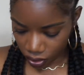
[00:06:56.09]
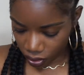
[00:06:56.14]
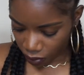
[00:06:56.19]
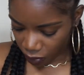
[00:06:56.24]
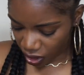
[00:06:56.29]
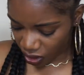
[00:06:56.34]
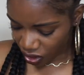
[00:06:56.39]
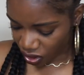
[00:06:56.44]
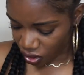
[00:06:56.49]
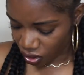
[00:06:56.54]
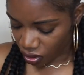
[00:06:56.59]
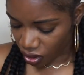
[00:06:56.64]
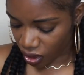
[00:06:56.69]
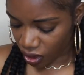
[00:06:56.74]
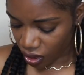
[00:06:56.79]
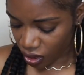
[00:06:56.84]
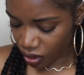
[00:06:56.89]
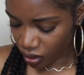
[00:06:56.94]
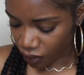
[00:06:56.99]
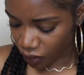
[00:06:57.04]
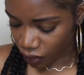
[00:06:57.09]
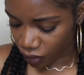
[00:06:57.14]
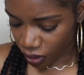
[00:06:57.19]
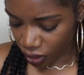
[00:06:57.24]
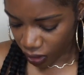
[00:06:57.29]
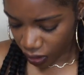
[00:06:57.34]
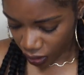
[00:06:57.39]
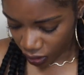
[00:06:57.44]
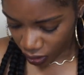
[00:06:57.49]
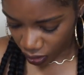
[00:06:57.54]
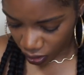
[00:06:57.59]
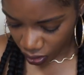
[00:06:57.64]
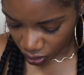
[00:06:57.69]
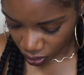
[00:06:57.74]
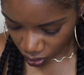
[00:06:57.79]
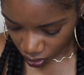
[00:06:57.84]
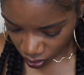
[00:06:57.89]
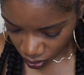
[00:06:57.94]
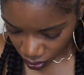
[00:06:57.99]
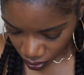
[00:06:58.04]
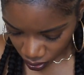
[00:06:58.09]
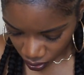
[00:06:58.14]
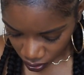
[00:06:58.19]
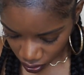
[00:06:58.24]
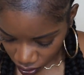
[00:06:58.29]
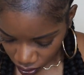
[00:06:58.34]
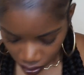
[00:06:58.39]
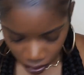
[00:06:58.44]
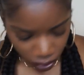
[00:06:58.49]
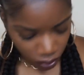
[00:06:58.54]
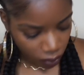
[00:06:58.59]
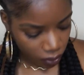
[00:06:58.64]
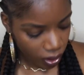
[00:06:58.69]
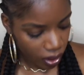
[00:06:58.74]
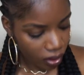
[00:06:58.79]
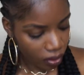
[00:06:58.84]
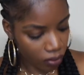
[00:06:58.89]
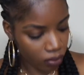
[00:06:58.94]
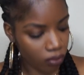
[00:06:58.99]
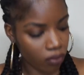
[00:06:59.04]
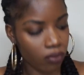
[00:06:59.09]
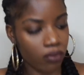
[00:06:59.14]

Make sure it's the 14 inch. Wow.